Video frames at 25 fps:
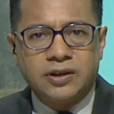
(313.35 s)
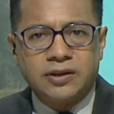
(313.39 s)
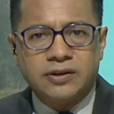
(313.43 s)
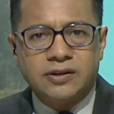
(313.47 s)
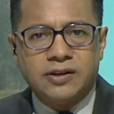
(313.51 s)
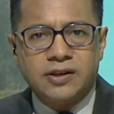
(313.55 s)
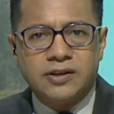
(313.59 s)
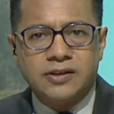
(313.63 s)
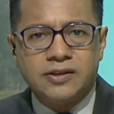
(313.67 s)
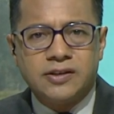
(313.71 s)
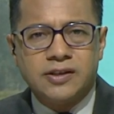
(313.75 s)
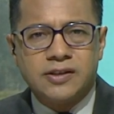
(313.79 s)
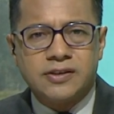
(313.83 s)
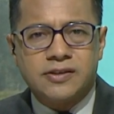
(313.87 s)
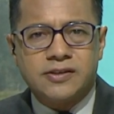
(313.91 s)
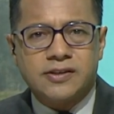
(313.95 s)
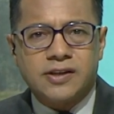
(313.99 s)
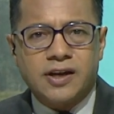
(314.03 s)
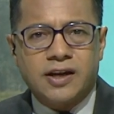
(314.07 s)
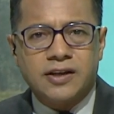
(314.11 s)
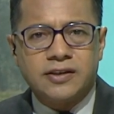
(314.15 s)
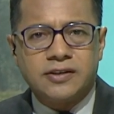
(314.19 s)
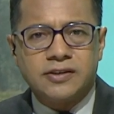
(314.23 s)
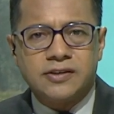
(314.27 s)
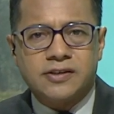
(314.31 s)
The Indian
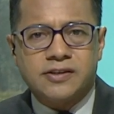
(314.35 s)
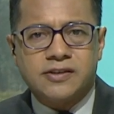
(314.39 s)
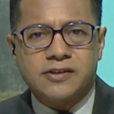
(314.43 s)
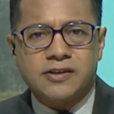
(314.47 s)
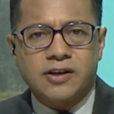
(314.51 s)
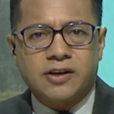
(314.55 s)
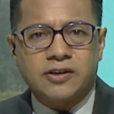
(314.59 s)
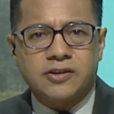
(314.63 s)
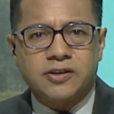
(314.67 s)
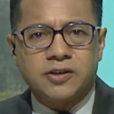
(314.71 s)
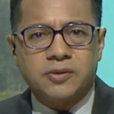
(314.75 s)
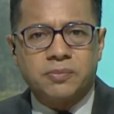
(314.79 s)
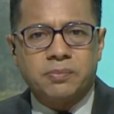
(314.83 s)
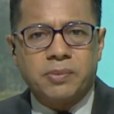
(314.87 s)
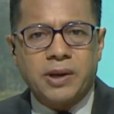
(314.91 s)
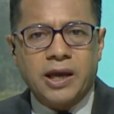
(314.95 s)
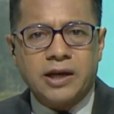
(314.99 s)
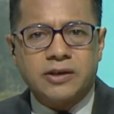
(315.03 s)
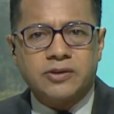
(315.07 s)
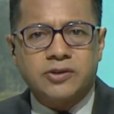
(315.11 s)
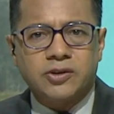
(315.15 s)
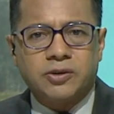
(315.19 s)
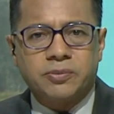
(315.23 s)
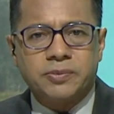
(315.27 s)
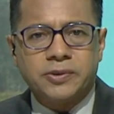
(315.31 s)
side started
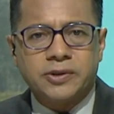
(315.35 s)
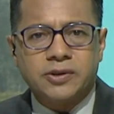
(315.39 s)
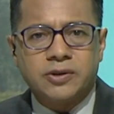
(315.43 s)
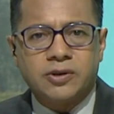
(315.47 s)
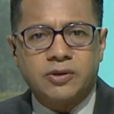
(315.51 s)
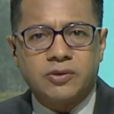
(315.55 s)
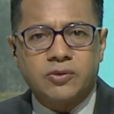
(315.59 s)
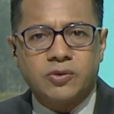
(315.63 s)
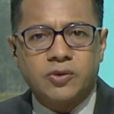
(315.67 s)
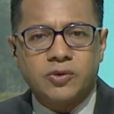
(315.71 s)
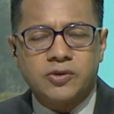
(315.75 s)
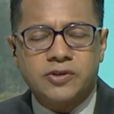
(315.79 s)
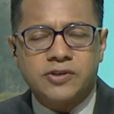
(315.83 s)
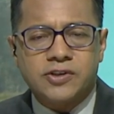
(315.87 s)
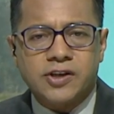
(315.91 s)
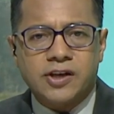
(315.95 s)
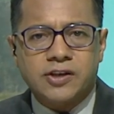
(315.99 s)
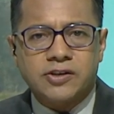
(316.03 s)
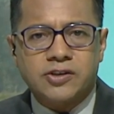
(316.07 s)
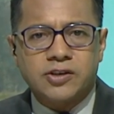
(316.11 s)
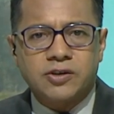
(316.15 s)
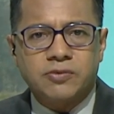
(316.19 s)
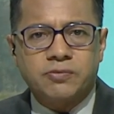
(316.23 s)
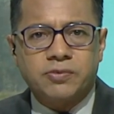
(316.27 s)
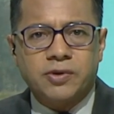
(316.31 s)
blacktopping the road
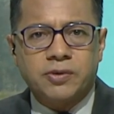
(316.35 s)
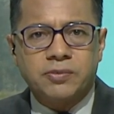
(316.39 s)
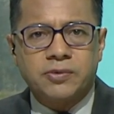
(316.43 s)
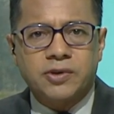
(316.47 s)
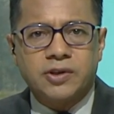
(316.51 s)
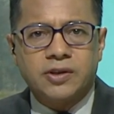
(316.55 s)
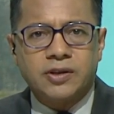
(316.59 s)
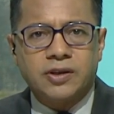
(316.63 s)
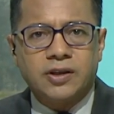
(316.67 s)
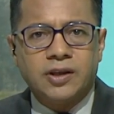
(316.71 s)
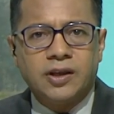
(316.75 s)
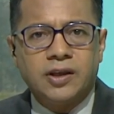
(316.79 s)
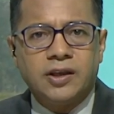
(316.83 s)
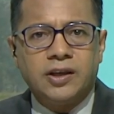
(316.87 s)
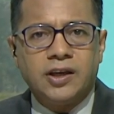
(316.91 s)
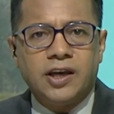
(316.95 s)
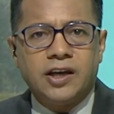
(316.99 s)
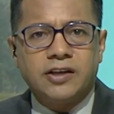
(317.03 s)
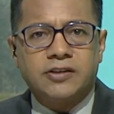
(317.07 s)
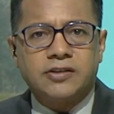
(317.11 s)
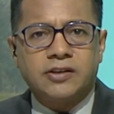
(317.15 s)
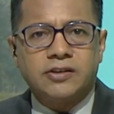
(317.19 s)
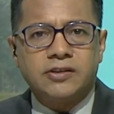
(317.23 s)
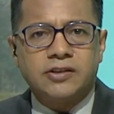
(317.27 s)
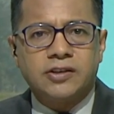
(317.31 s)
section from the
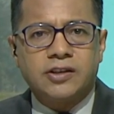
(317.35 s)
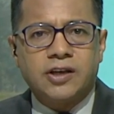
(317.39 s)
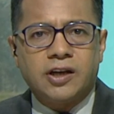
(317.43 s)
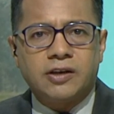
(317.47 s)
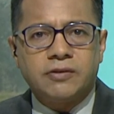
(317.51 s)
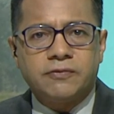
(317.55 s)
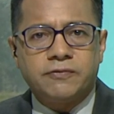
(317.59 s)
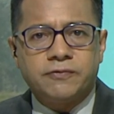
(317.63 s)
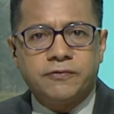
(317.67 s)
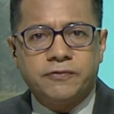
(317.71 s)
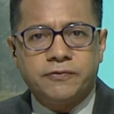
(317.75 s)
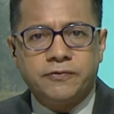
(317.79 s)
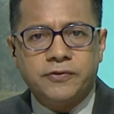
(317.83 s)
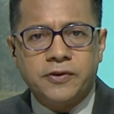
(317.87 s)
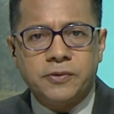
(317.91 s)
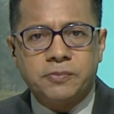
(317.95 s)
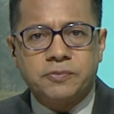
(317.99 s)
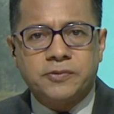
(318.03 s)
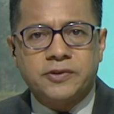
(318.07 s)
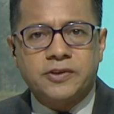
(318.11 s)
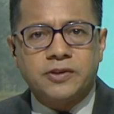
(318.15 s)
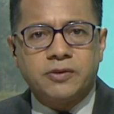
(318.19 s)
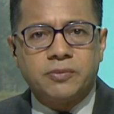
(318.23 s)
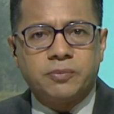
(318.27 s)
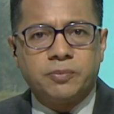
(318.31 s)

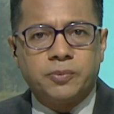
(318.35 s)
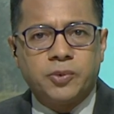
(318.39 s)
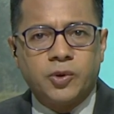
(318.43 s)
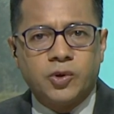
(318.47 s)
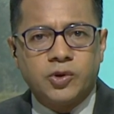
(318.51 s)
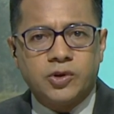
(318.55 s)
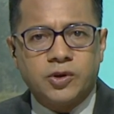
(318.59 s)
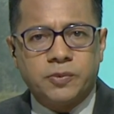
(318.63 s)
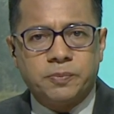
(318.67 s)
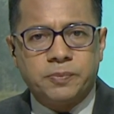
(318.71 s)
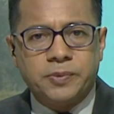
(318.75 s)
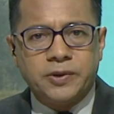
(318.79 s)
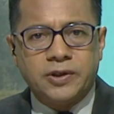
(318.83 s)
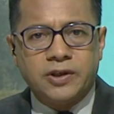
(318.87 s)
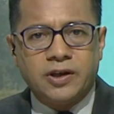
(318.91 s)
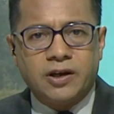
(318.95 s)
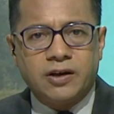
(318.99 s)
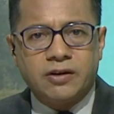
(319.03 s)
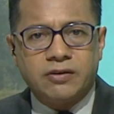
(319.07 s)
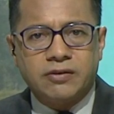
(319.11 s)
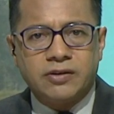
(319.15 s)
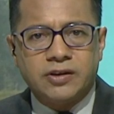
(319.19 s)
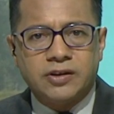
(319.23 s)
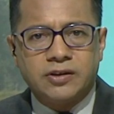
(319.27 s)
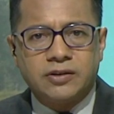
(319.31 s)
805th border
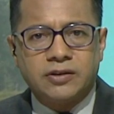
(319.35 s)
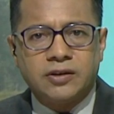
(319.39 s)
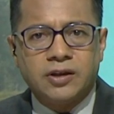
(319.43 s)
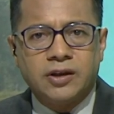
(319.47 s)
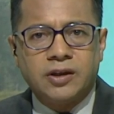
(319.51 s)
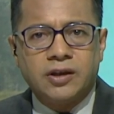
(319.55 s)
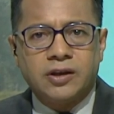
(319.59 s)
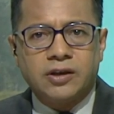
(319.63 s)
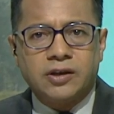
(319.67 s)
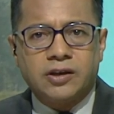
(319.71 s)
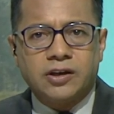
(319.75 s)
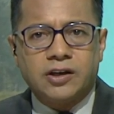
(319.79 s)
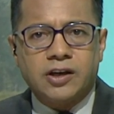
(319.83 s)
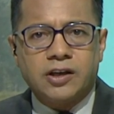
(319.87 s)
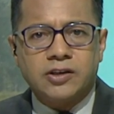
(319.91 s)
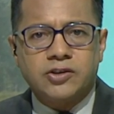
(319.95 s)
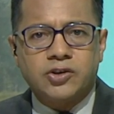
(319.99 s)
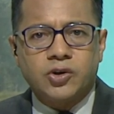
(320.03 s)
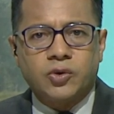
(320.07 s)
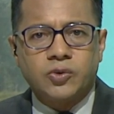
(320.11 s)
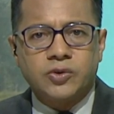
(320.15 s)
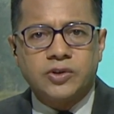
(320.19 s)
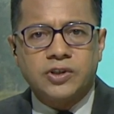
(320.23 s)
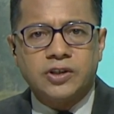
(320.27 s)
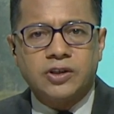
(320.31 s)
pillar in
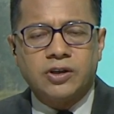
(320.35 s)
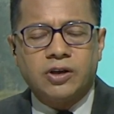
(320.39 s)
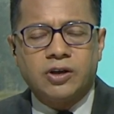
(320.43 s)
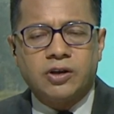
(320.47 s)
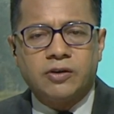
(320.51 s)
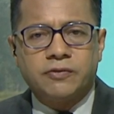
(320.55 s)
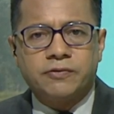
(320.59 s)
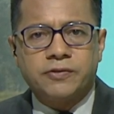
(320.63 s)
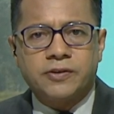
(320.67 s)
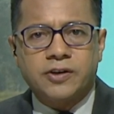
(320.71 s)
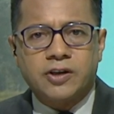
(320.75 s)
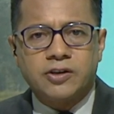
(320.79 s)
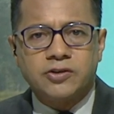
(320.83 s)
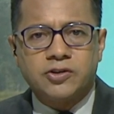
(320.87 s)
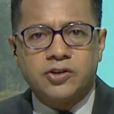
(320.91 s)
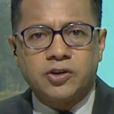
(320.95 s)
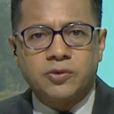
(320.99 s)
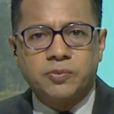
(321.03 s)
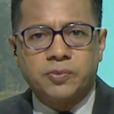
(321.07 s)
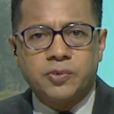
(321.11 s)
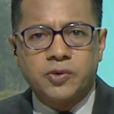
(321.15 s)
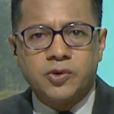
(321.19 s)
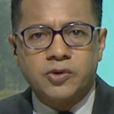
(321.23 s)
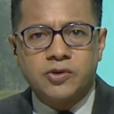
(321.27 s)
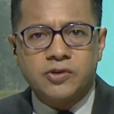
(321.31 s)
Gadachauki of
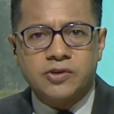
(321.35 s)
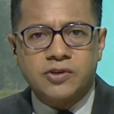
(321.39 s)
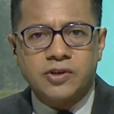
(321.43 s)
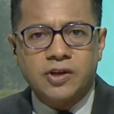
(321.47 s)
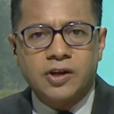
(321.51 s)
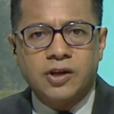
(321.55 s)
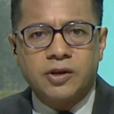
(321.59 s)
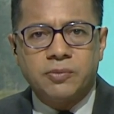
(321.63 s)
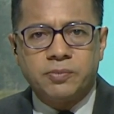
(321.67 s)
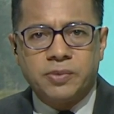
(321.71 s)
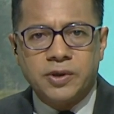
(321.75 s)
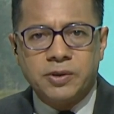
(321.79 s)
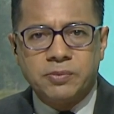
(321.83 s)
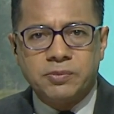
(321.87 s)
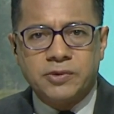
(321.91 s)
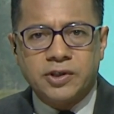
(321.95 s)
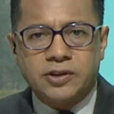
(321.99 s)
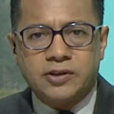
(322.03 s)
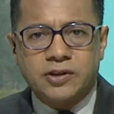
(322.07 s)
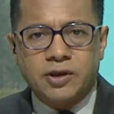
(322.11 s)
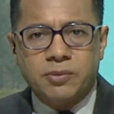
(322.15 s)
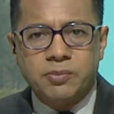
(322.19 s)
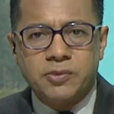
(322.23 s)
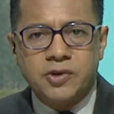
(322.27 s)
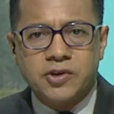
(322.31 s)
Kanchanpur's
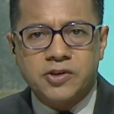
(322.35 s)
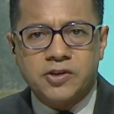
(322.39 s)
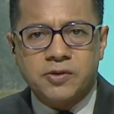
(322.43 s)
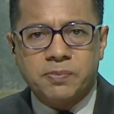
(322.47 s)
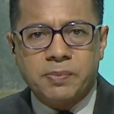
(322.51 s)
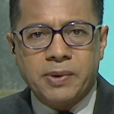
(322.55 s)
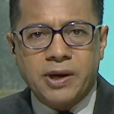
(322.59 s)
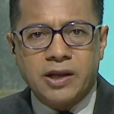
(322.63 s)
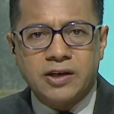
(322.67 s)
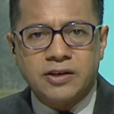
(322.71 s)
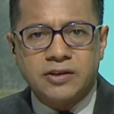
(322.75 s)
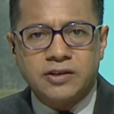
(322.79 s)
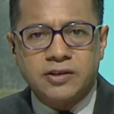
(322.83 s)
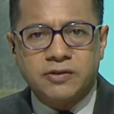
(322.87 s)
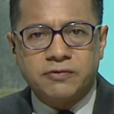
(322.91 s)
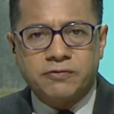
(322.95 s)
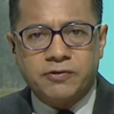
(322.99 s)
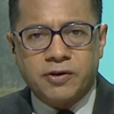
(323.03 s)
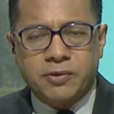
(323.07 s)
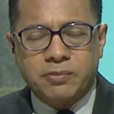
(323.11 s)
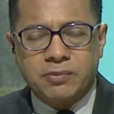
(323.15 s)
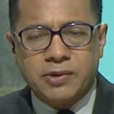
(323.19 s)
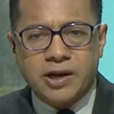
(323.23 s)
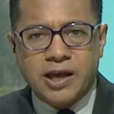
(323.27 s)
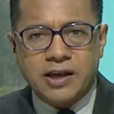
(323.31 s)
Bhimdatta municipality
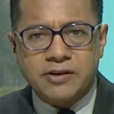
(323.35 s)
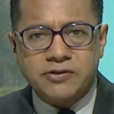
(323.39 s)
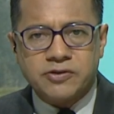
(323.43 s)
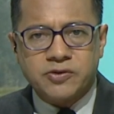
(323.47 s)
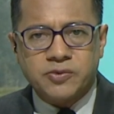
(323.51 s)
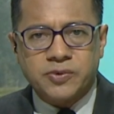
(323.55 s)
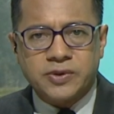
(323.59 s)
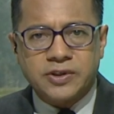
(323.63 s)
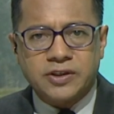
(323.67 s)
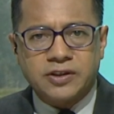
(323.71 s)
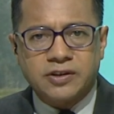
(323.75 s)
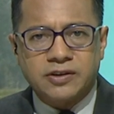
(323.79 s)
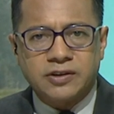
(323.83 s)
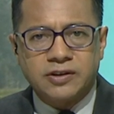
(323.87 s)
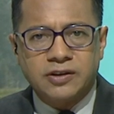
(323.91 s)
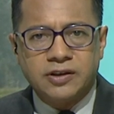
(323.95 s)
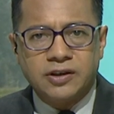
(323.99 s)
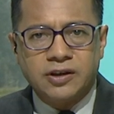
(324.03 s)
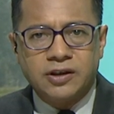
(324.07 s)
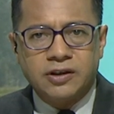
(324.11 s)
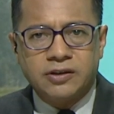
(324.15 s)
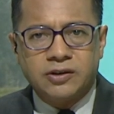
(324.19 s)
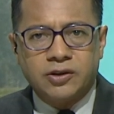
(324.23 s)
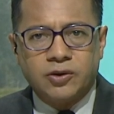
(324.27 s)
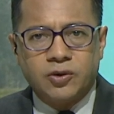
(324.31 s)
from last week.
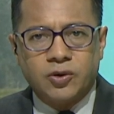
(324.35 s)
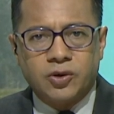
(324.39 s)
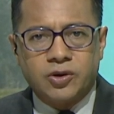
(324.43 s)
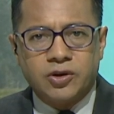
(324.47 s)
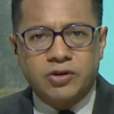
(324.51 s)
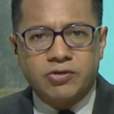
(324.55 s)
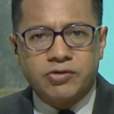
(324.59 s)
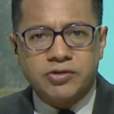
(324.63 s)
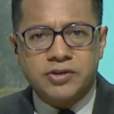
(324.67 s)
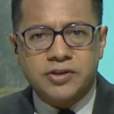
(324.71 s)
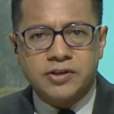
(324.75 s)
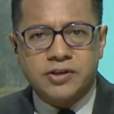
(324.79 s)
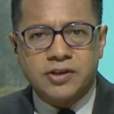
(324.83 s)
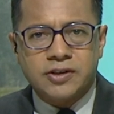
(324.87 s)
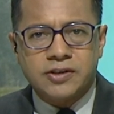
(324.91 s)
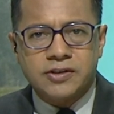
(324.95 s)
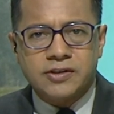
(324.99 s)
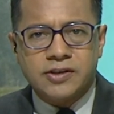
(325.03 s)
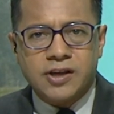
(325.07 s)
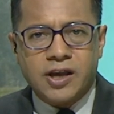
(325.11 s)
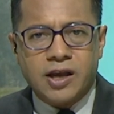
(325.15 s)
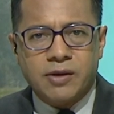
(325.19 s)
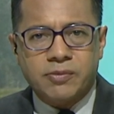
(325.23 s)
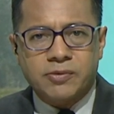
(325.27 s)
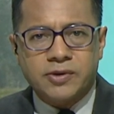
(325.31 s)
The local residents
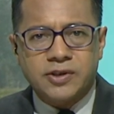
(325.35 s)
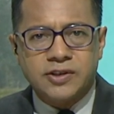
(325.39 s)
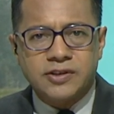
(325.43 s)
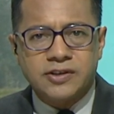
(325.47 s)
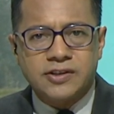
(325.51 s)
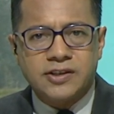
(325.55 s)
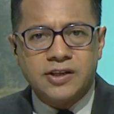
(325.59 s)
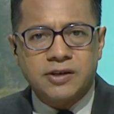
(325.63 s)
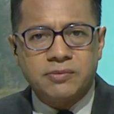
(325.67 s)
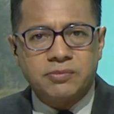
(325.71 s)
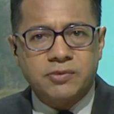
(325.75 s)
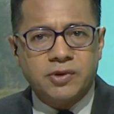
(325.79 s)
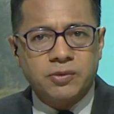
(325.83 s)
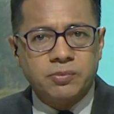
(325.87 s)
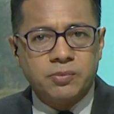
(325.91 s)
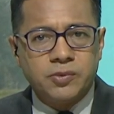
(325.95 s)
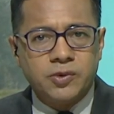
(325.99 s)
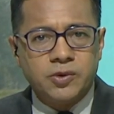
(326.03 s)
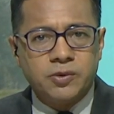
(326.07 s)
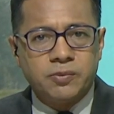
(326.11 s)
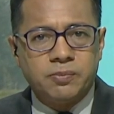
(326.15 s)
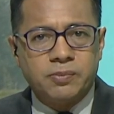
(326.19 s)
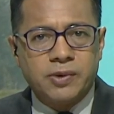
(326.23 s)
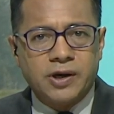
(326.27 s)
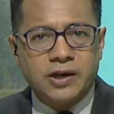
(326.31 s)
have condemned the
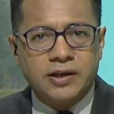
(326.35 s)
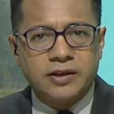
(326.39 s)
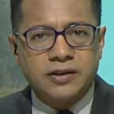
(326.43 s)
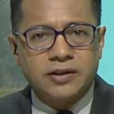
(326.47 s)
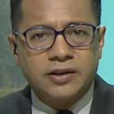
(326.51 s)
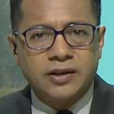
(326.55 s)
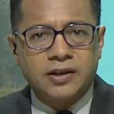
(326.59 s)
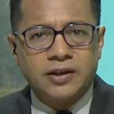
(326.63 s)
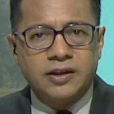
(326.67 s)
move by